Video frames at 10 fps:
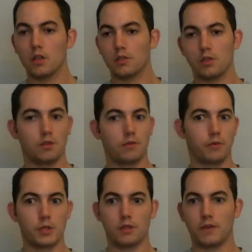to
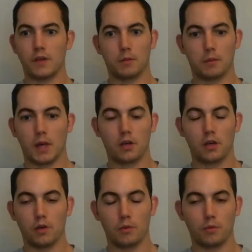friends and family back
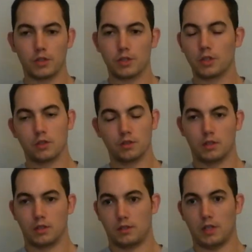home, which
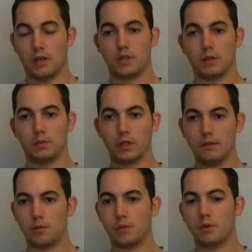it sounds
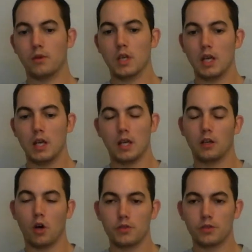unbelievable. And
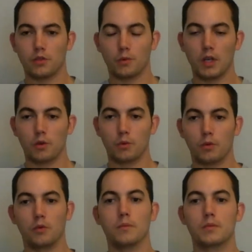also the radio
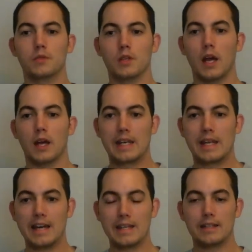rooms at
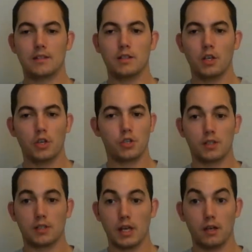night
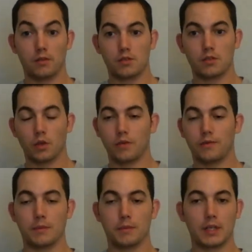shut down. So if
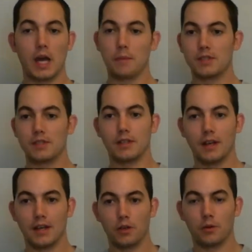something happens at
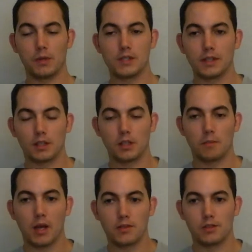night, nobody's going to get the
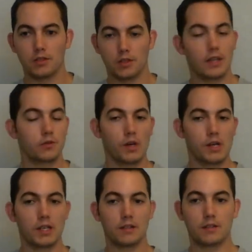message, and that's
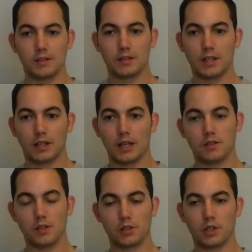why the Titanic had
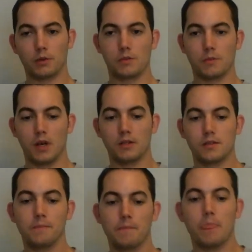such a late response.
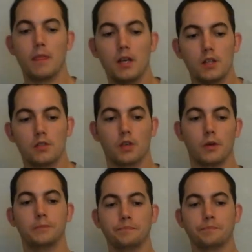So